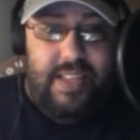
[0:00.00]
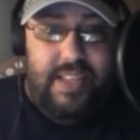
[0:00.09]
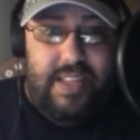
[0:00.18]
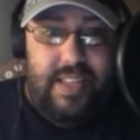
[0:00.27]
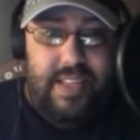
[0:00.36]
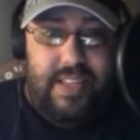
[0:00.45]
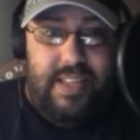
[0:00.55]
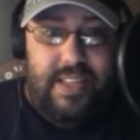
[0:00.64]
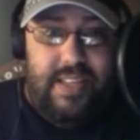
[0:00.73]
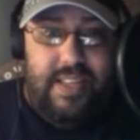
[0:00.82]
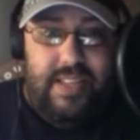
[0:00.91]

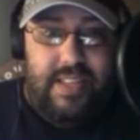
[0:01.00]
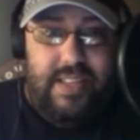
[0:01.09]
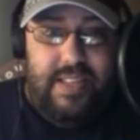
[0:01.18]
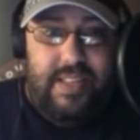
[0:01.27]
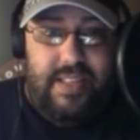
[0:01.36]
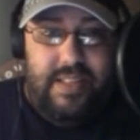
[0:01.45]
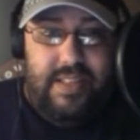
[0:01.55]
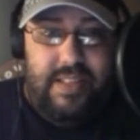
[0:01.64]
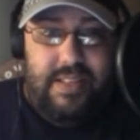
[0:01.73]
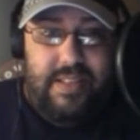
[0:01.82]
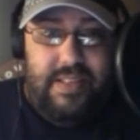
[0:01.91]

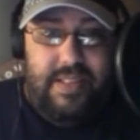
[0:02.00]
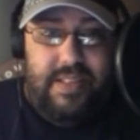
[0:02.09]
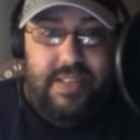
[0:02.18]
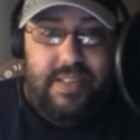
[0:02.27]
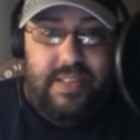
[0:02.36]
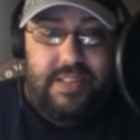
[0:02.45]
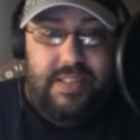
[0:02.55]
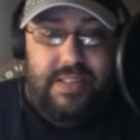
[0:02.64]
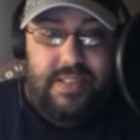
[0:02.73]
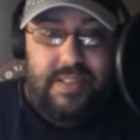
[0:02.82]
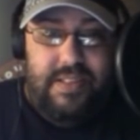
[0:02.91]

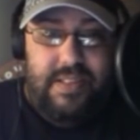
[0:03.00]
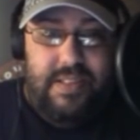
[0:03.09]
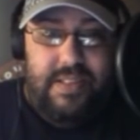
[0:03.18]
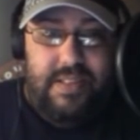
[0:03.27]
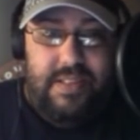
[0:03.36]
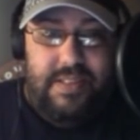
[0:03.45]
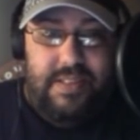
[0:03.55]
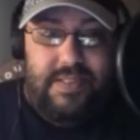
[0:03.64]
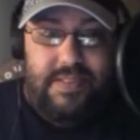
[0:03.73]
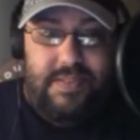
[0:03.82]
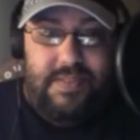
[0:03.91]

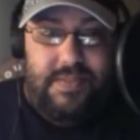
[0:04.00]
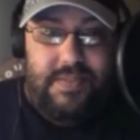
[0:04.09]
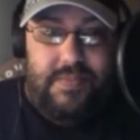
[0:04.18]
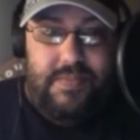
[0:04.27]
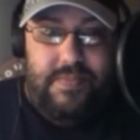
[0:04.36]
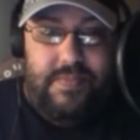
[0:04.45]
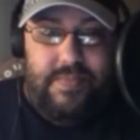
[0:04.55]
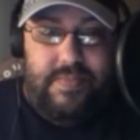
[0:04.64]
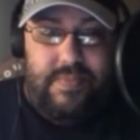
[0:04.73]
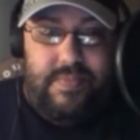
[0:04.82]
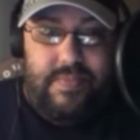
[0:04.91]

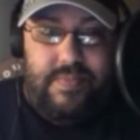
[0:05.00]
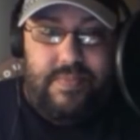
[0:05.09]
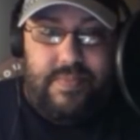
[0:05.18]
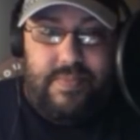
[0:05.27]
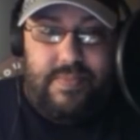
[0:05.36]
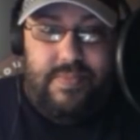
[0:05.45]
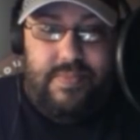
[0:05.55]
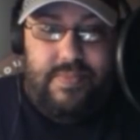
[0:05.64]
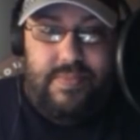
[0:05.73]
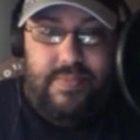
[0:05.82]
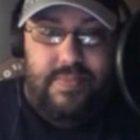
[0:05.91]

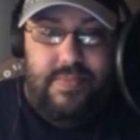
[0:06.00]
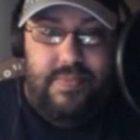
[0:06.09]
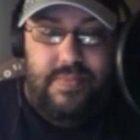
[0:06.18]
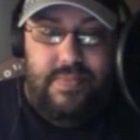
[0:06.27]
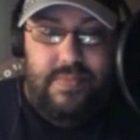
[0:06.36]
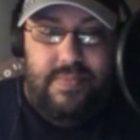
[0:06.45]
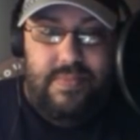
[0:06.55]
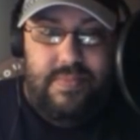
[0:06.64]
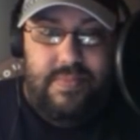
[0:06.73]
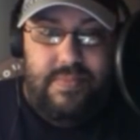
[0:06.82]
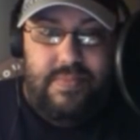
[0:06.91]

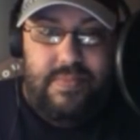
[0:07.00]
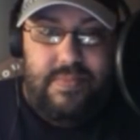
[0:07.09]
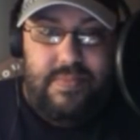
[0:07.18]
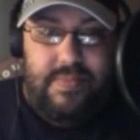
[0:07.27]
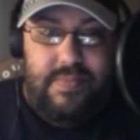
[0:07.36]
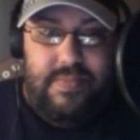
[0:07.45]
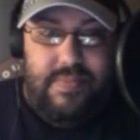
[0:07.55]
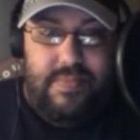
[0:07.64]
This person isn't speaking.